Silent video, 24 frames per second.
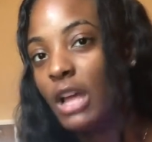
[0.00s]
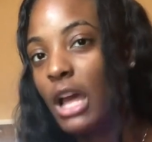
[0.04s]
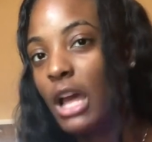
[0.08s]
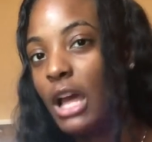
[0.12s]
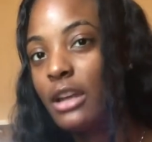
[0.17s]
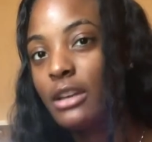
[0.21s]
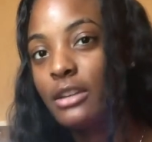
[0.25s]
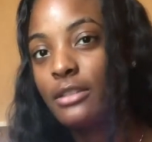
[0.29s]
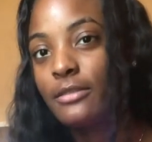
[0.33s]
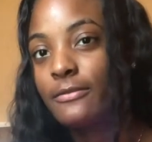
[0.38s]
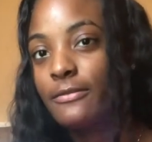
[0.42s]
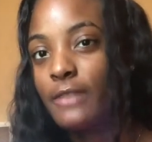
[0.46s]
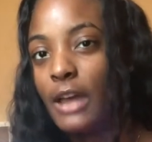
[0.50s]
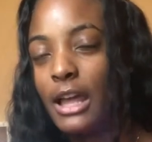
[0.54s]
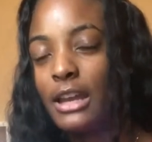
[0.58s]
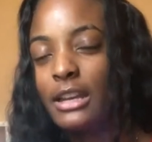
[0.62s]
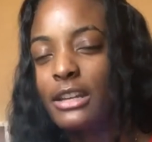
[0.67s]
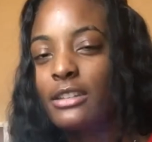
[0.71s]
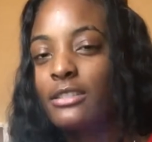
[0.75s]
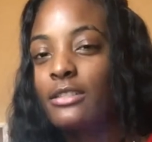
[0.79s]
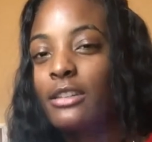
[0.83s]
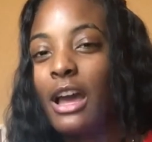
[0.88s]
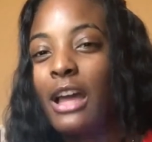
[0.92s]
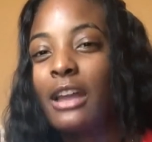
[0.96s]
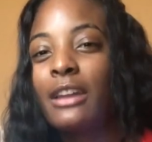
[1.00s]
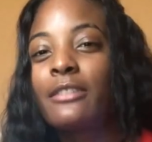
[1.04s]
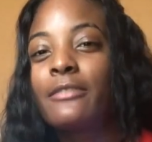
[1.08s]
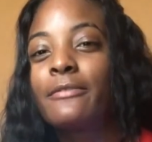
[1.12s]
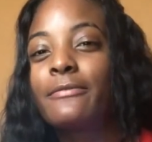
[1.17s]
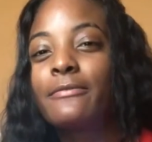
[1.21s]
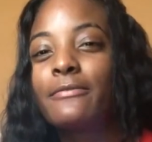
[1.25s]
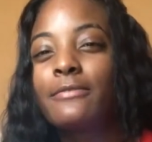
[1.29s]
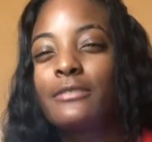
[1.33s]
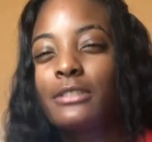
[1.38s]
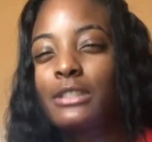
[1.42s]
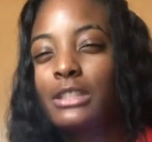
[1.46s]
I
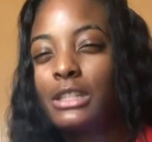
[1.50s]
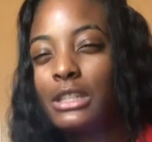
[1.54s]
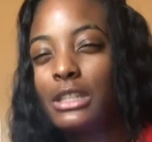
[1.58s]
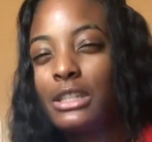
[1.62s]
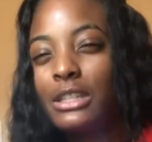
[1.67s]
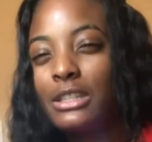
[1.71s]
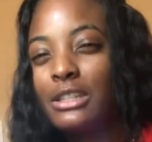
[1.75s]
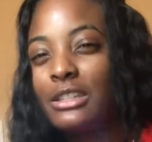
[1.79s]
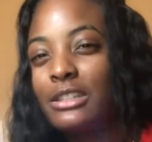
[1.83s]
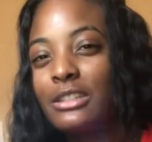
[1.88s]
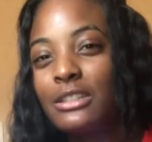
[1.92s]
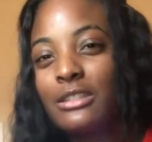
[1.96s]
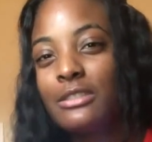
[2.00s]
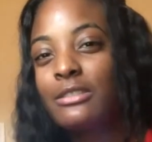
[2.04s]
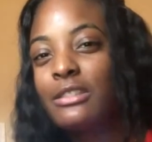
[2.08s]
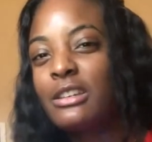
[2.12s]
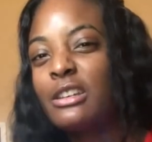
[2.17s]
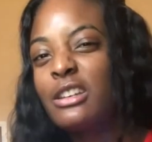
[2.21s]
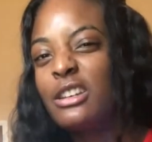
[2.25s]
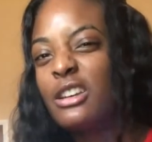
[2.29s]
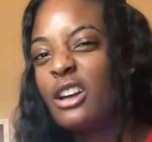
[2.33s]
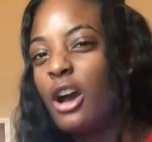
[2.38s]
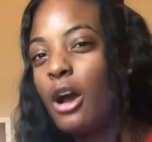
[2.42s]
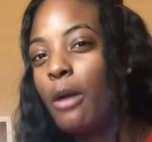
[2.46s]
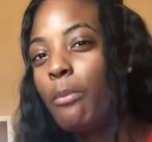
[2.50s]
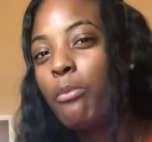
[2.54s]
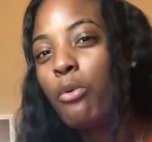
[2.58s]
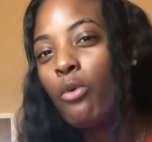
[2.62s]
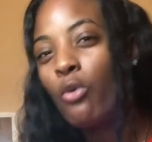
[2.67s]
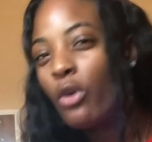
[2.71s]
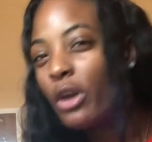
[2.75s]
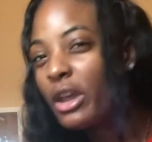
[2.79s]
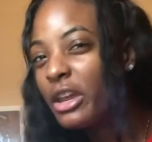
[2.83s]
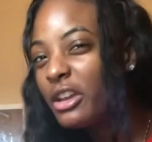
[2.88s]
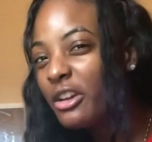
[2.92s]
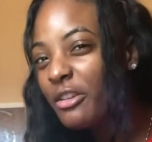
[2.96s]
didn't see a
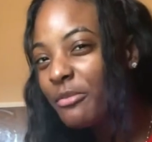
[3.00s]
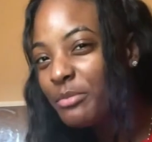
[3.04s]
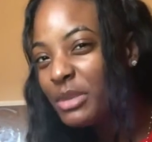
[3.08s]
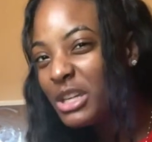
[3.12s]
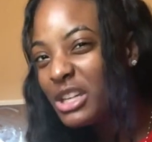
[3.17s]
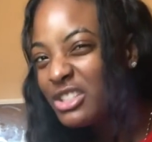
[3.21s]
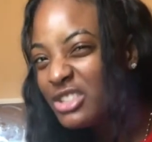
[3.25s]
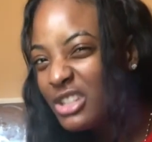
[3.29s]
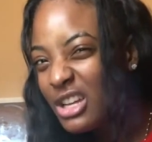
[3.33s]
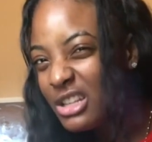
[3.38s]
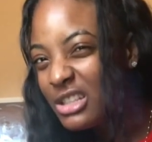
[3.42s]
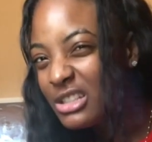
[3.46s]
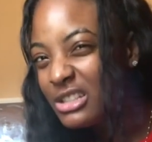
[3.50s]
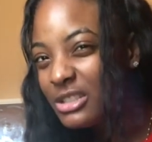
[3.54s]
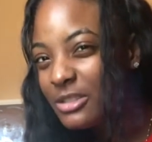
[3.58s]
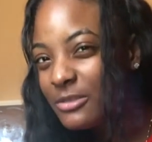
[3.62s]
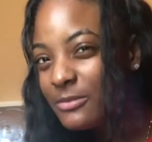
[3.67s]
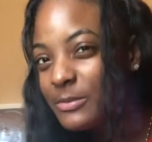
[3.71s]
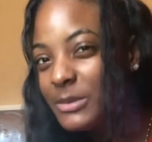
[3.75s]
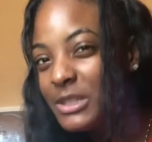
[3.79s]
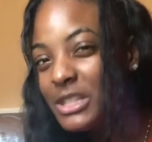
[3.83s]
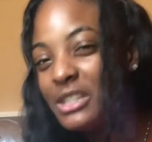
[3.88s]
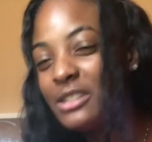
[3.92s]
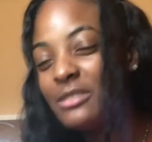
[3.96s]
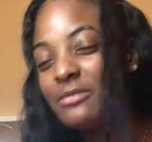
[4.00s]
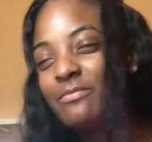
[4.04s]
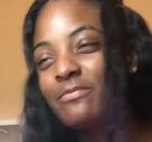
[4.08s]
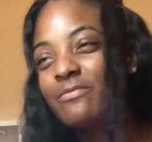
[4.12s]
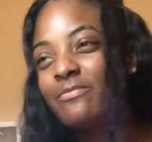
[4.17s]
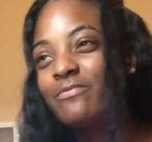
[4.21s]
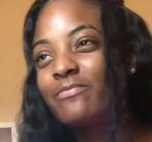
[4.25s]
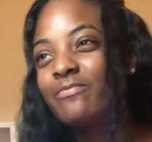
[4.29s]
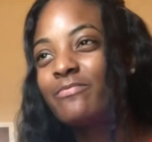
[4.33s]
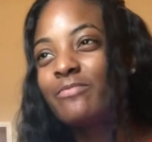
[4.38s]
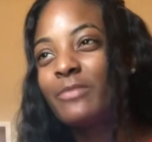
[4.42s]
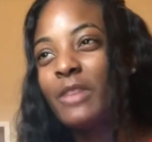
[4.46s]
point of being jealous of me,
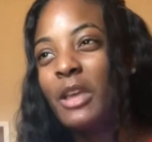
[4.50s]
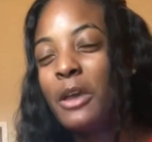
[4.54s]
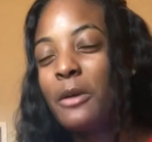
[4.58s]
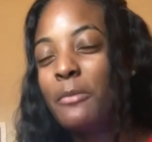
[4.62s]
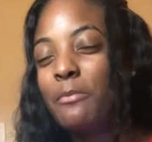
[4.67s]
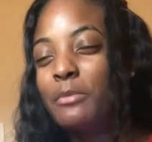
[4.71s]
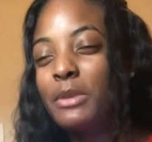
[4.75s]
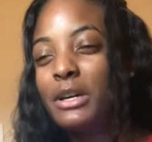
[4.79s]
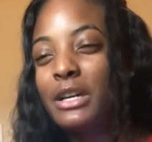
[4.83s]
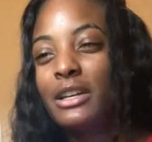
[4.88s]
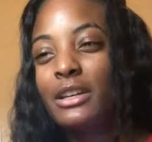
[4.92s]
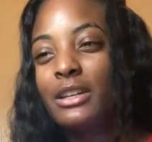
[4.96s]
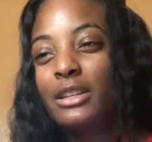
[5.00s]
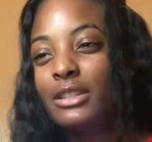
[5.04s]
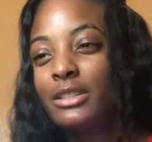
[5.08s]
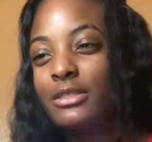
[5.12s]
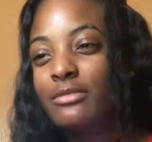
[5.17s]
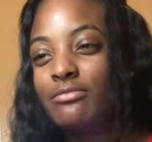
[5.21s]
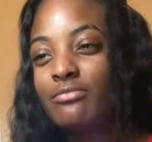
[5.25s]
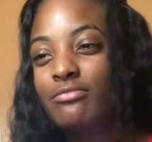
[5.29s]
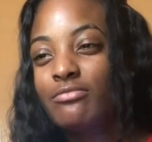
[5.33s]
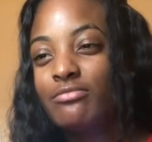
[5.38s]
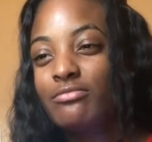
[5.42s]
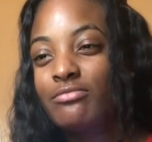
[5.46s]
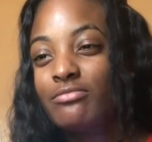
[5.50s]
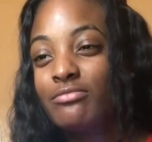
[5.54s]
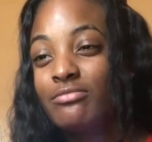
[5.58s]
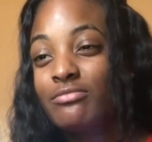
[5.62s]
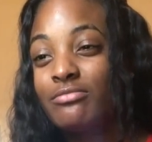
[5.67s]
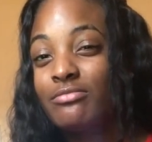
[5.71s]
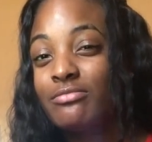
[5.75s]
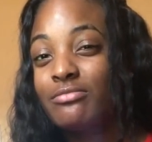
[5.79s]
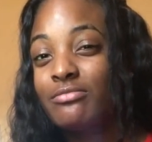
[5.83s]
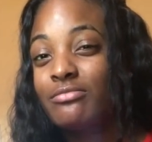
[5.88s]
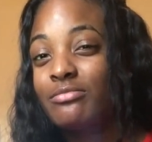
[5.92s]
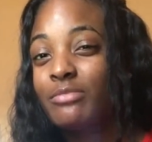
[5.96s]
but
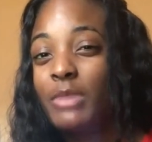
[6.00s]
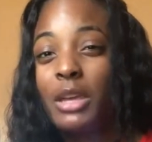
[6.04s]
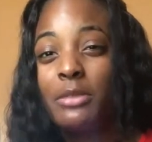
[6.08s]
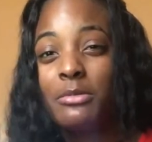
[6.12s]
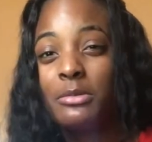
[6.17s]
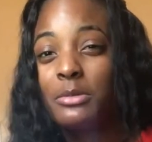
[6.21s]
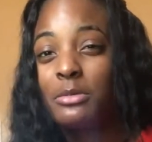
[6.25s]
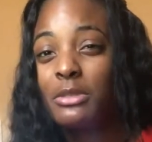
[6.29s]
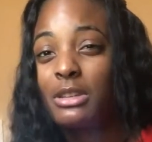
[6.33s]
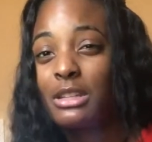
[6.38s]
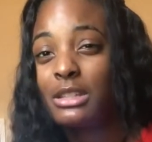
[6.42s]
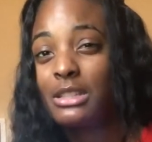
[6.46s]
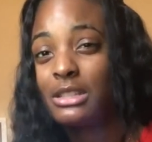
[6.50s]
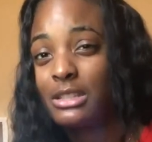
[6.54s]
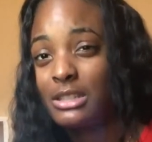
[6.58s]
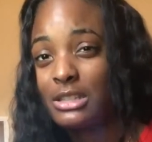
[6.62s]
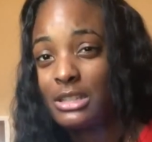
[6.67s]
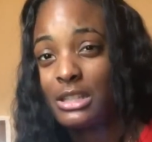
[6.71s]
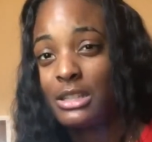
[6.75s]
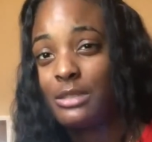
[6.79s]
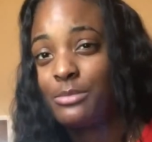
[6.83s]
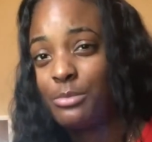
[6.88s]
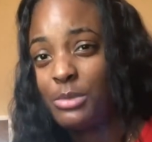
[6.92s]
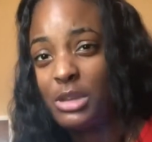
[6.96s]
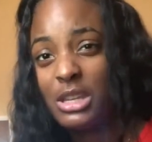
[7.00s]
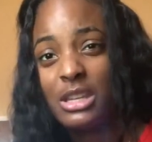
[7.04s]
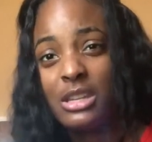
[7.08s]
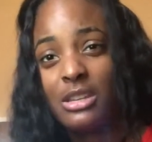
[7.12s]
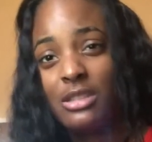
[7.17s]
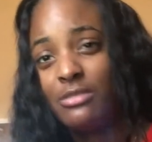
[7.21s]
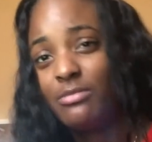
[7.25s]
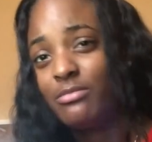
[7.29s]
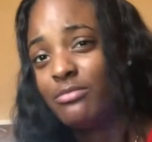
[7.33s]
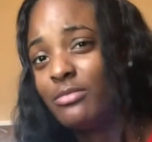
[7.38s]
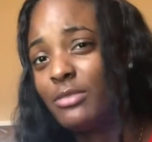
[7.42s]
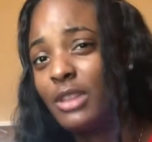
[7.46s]
maybe because it's just me.